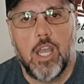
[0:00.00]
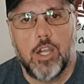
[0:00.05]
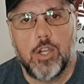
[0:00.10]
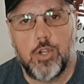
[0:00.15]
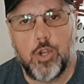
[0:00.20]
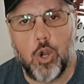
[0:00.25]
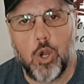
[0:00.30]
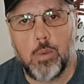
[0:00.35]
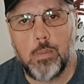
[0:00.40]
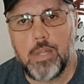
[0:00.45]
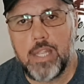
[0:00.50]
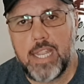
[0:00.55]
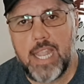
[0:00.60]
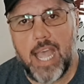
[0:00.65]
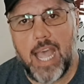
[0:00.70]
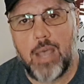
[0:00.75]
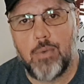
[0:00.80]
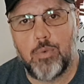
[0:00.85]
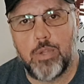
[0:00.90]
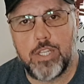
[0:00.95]
Normally,
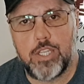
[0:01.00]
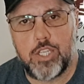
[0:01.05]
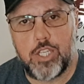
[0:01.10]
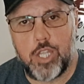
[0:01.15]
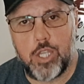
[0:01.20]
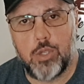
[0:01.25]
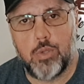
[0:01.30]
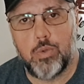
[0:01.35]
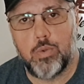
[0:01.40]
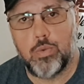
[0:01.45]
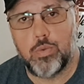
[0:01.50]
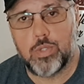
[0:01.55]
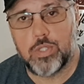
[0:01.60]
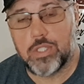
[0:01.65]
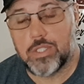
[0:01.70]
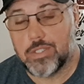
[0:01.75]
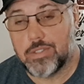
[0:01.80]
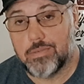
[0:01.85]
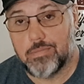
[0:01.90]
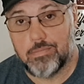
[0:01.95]
I would
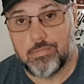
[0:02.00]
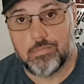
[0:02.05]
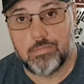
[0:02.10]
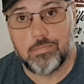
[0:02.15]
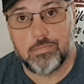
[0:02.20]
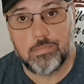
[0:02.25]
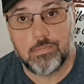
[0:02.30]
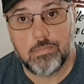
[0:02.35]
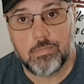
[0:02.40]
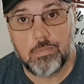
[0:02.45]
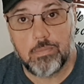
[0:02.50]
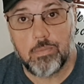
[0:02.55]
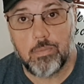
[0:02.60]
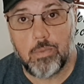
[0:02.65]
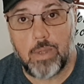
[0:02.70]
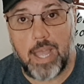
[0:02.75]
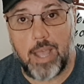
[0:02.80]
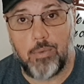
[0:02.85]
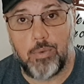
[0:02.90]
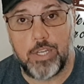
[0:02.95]
use
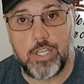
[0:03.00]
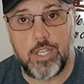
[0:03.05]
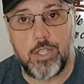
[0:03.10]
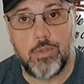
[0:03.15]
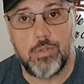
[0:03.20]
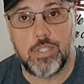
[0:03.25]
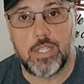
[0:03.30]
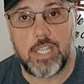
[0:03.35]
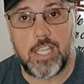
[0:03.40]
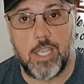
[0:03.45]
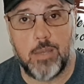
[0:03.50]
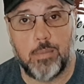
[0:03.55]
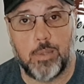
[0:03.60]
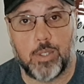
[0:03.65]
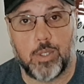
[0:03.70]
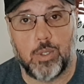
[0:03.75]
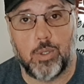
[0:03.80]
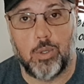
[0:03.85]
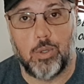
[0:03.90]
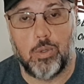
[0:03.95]
a
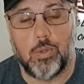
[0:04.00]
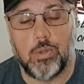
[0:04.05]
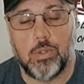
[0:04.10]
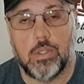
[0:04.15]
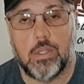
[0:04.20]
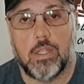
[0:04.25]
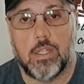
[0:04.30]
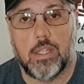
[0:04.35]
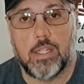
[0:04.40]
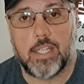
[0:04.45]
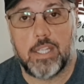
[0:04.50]
chemical